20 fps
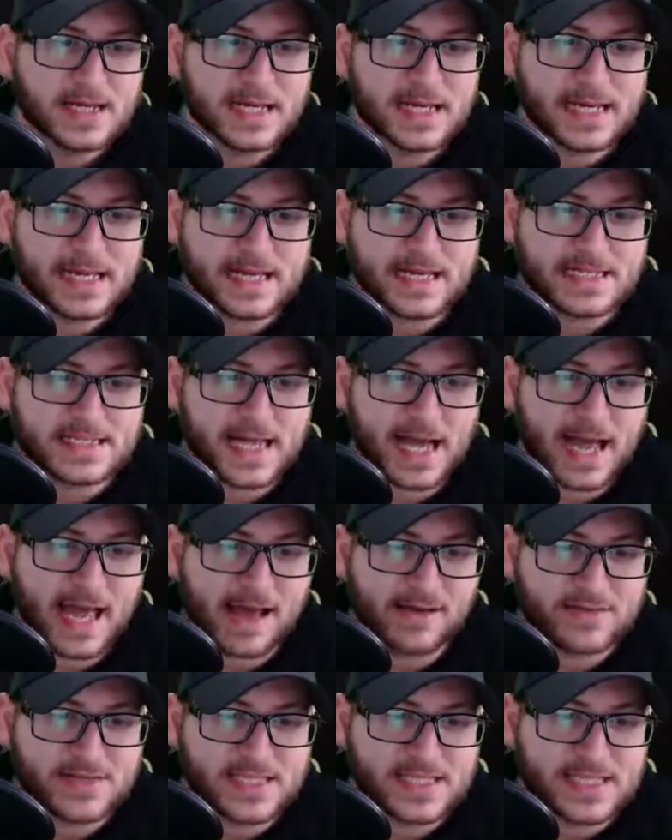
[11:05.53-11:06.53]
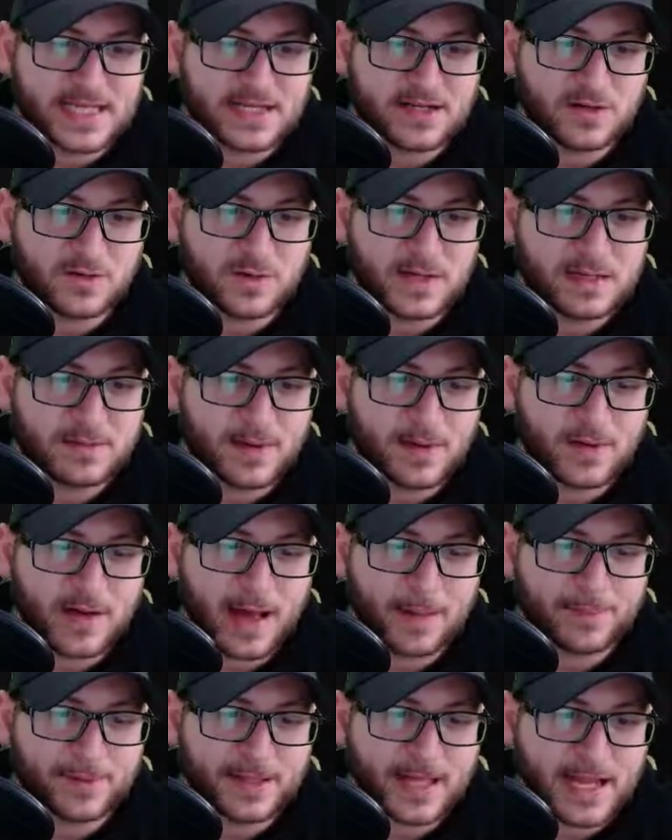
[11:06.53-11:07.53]
is I have a single email
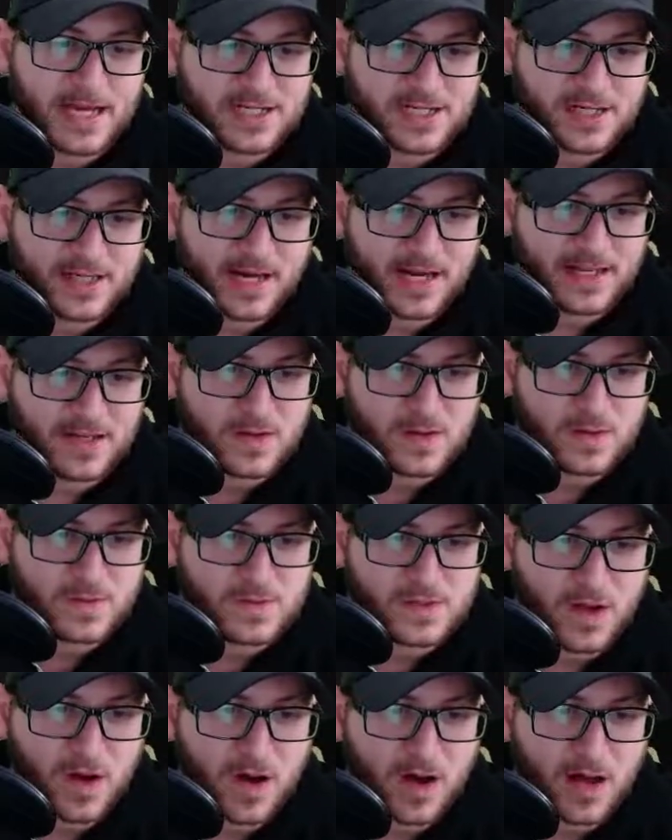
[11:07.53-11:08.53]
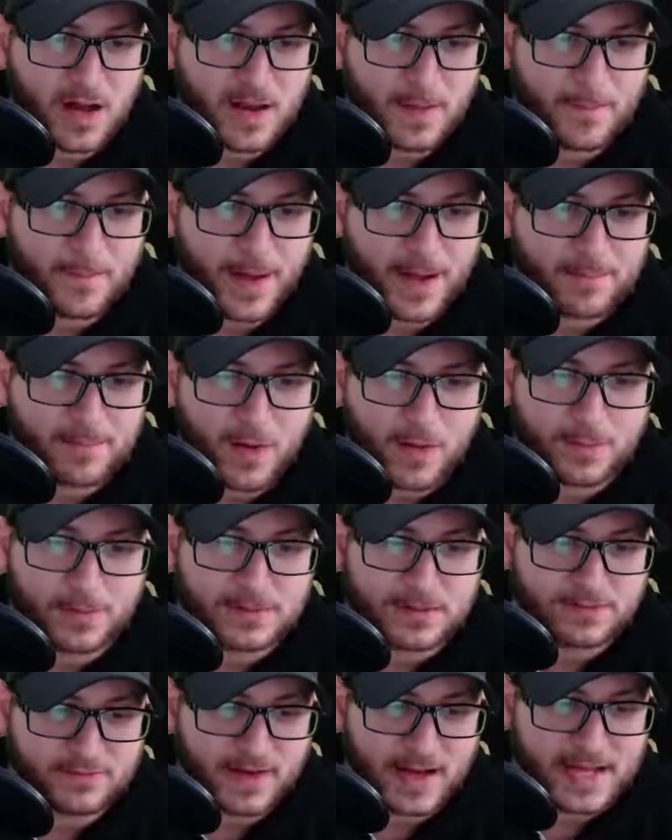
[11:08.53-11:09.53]
application that I use on my mobile
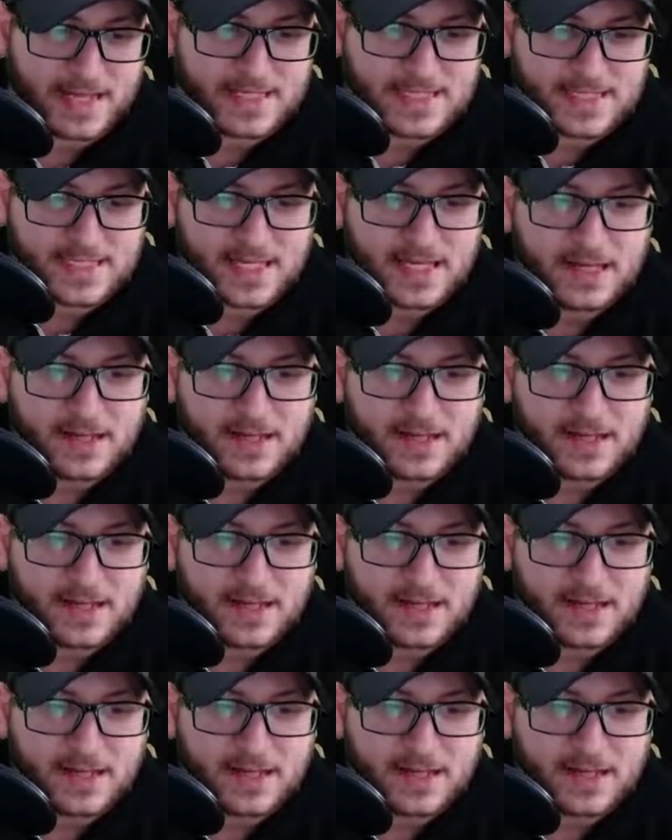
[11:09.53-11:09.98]
device,